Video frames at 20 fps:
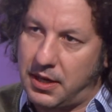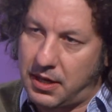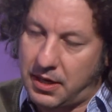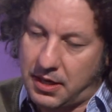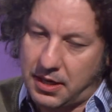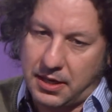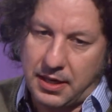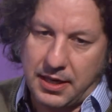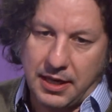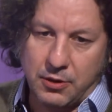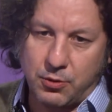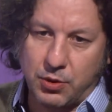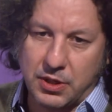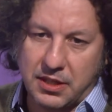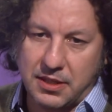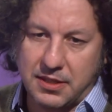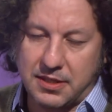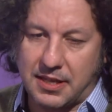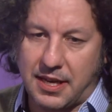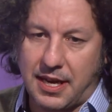
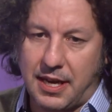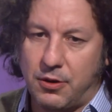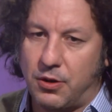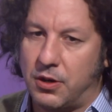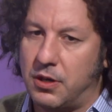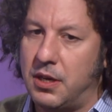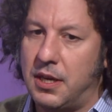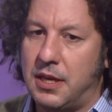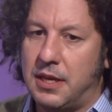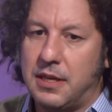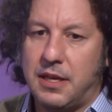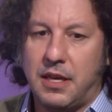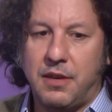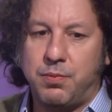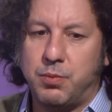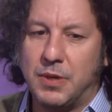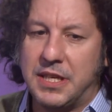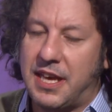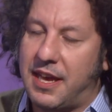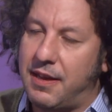acquit this guy? Or
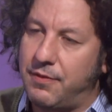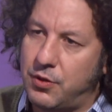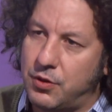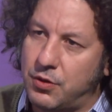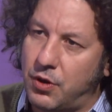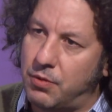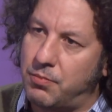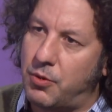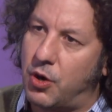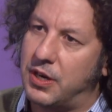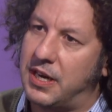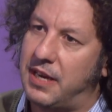if we gave you no more